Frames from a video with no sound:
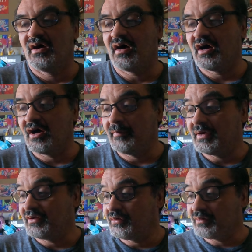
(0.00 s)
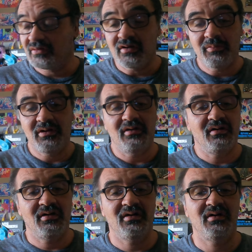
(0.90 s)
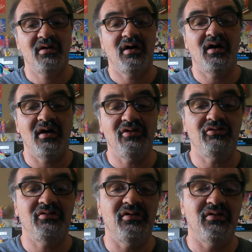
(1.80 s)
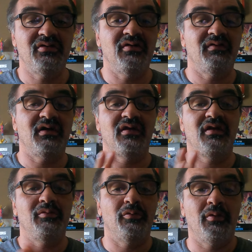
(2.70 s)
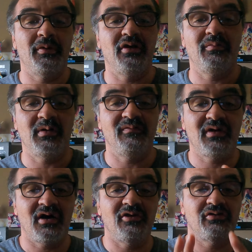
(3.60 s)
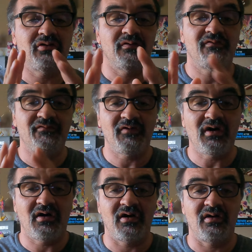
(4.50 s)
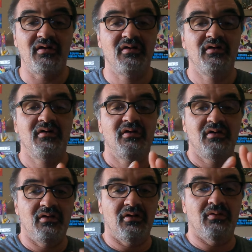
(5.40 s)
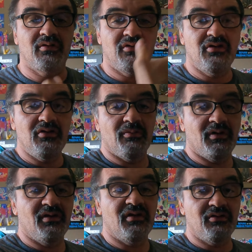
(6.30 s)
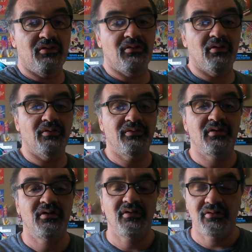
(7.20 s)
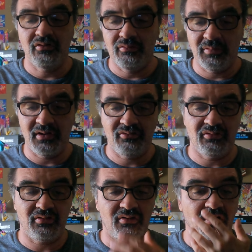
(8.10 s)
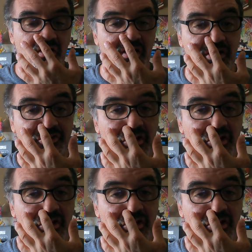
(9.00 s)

Um, and so it's going to be uh, interesting to see if they can keep the momentum they've gotten so far, you know, continuing into those two major uh,